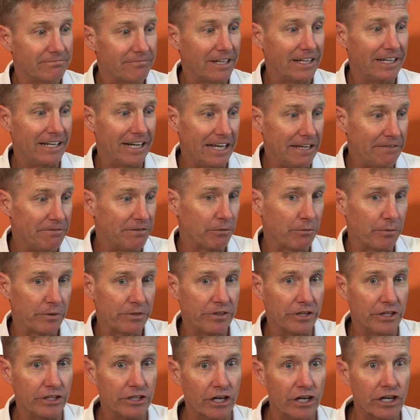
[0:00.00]
and even
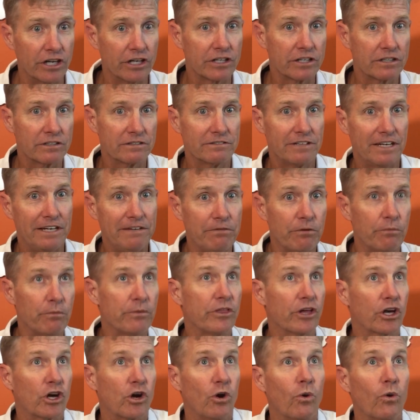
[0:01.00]
with
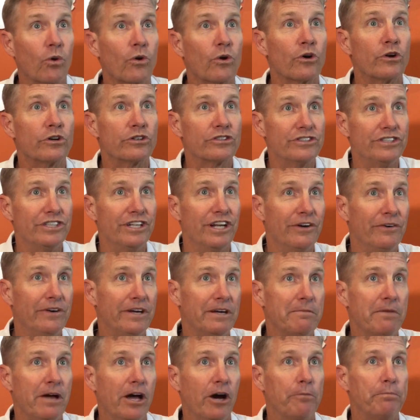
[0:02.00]
the corners, you know,
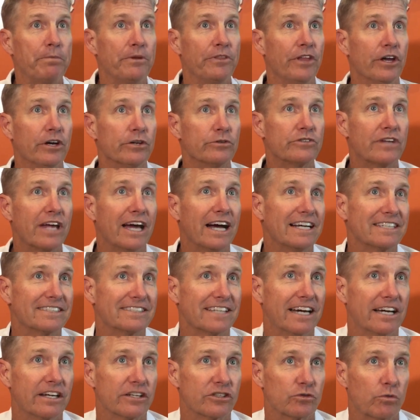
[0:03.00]
him helping those guys
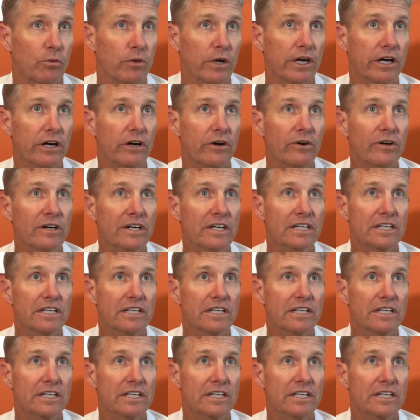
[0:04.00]
out as well,